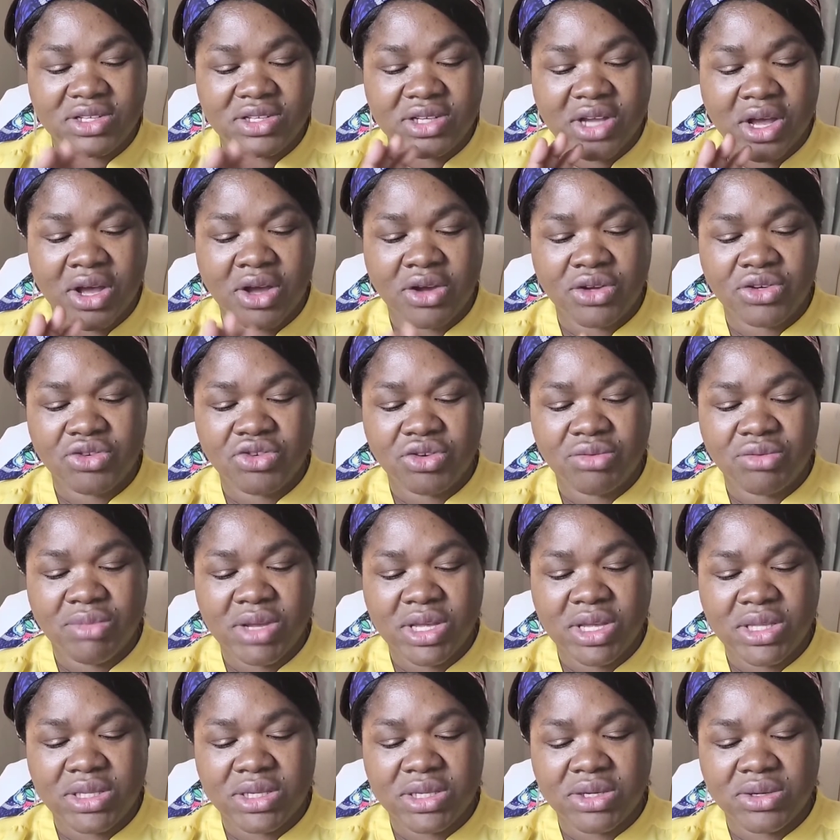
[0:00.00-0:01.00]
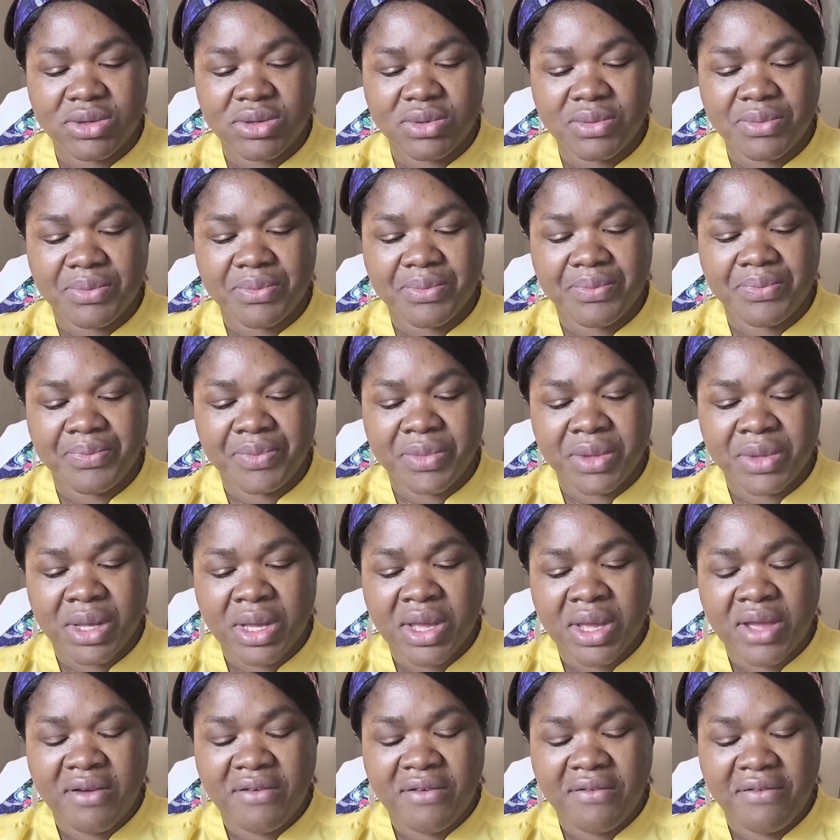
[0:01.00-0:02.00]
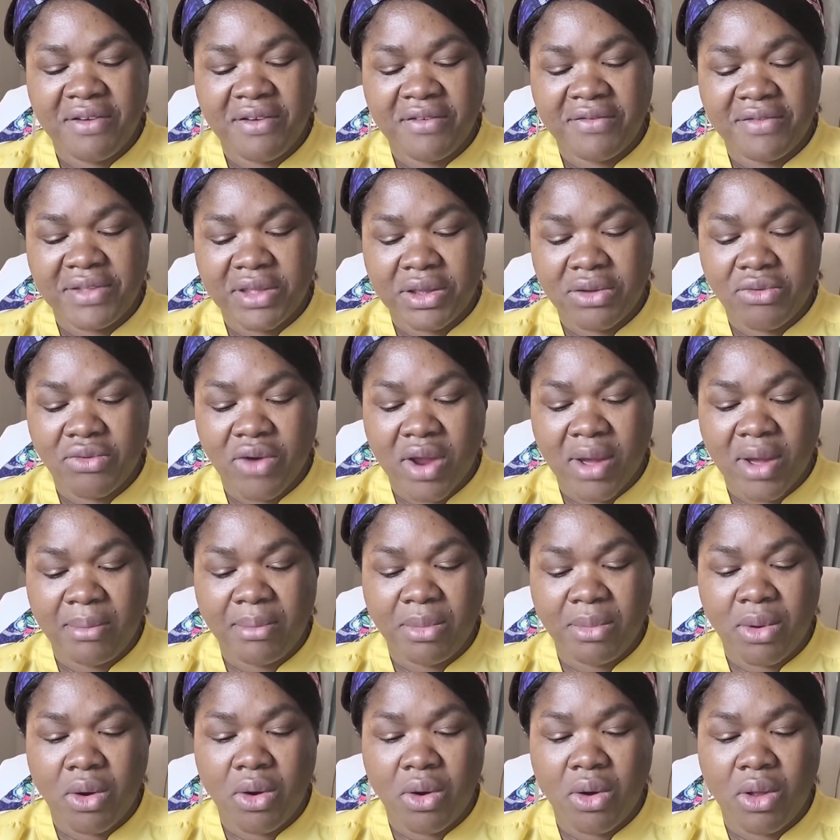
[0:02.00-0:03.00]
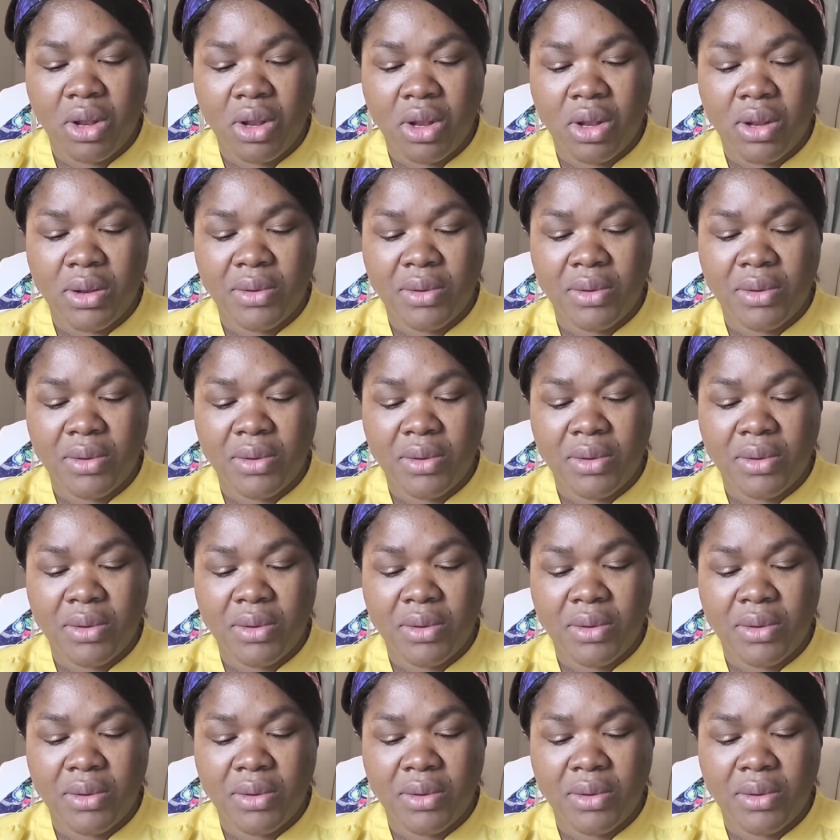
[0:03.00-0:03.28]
100 meter, 50-gram ball.